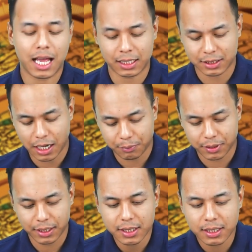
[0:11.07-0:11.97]
The chapter
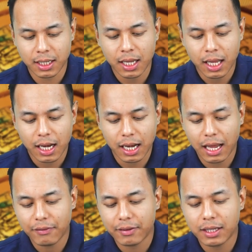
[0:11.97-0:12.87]
is
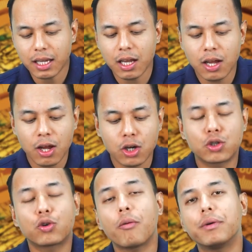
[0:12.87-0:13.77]
Life in the
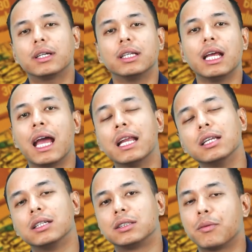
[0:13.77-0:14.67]
Tropical and
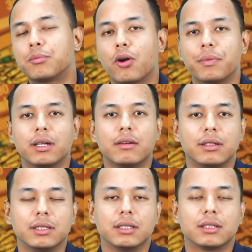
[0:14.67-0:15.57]
Subtropical
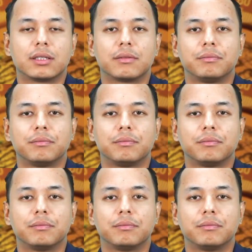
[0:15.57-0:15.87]
Regions.